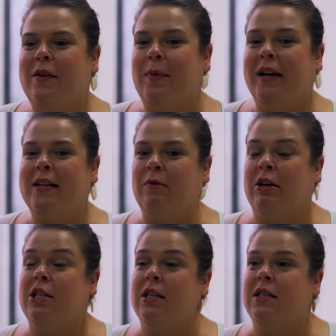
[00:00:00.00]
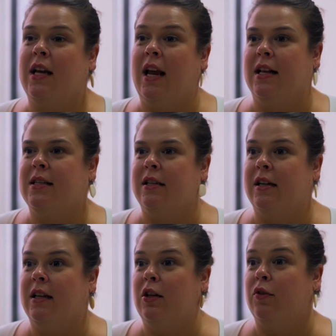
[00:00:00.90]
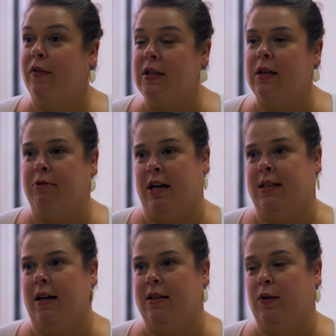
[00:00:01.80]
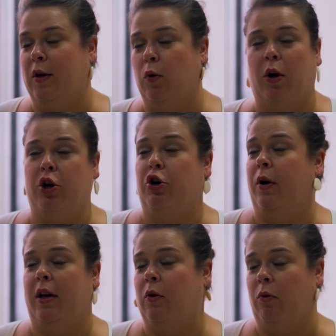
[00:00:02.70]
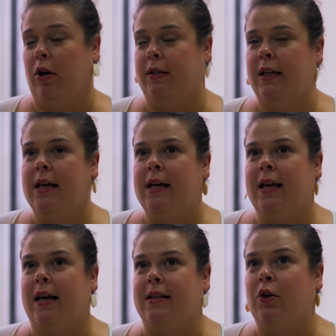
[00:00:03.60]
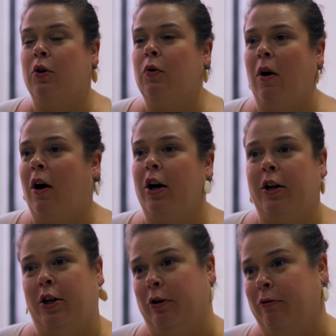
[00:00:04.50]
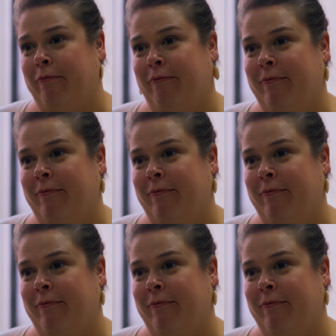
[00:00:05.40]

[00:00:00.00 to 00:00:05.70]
The biggest question to answer in the university process, no matter where you're going in the world, is who are you?